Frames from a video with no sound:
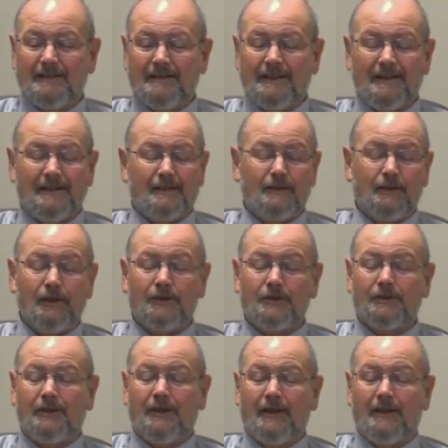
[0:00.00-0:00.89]
he
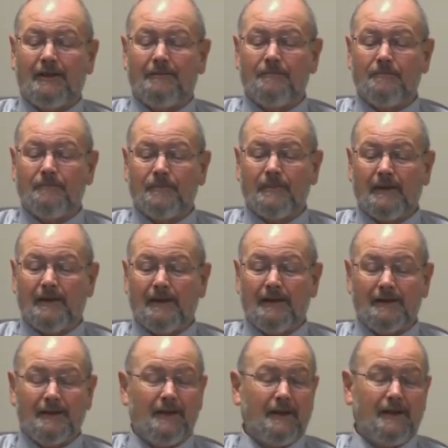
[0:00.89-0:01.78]
looked
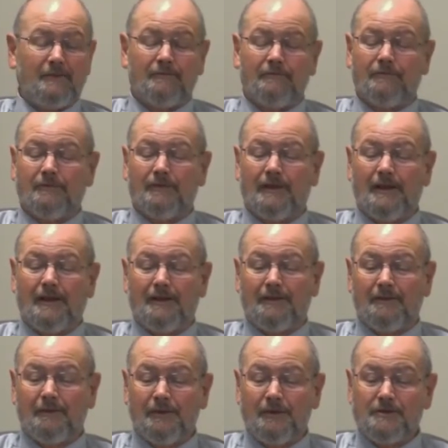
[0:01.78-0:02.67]
again, a
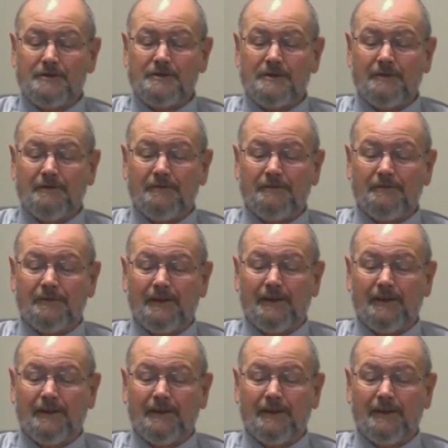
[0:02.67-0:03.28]
use of